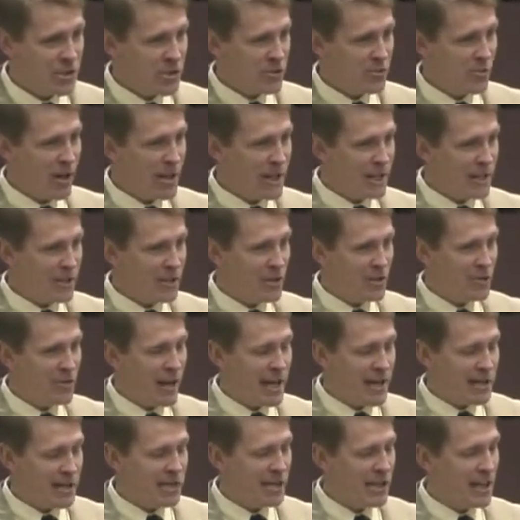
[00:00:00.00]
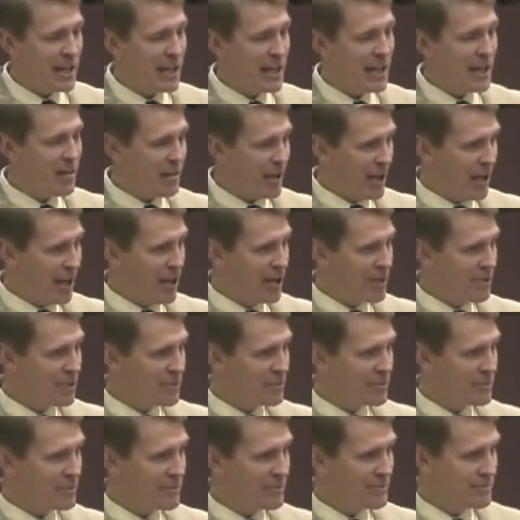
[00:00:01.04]
I just want to eat the grass, leave me
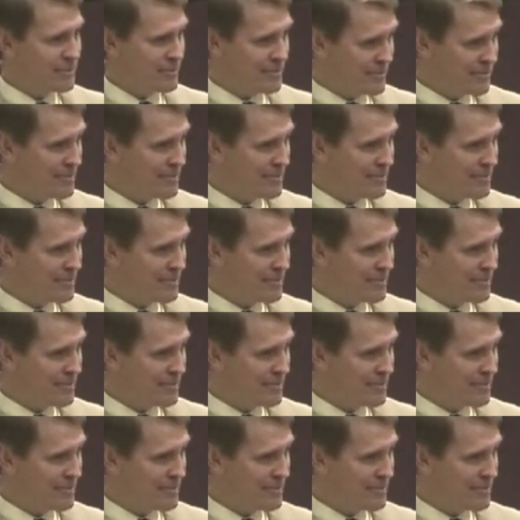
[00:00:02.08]
alone.